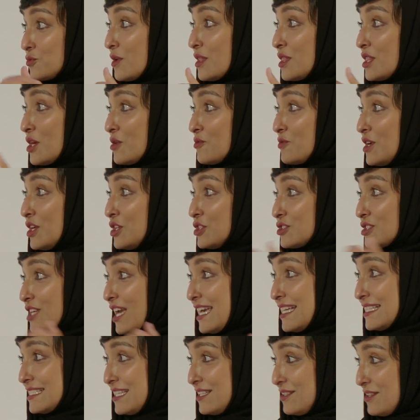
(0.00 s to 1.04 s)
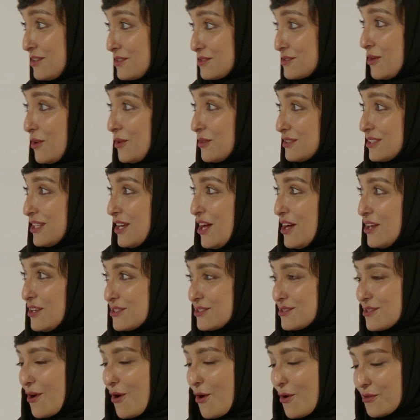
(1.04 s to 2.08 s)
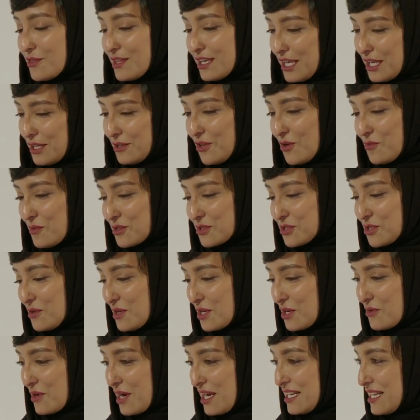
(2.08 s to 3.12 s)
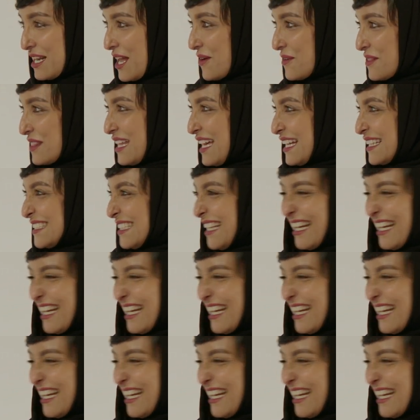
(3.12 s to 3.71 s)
when they reach 18 years old. So the kingdom are doing great now in that.